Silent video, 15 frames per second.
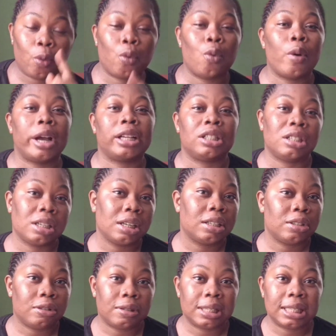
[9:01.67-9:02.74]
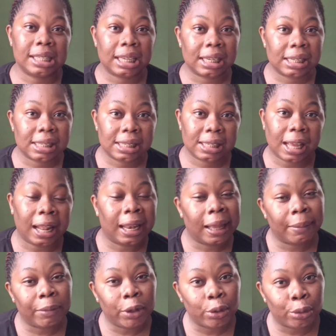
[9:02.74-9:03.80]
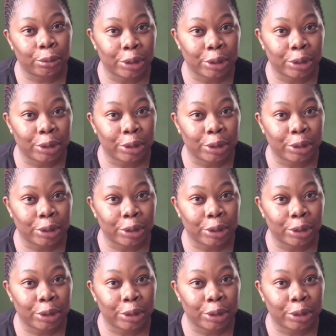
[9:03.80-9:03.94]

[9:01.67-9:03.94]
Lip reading: Go and do the test and let me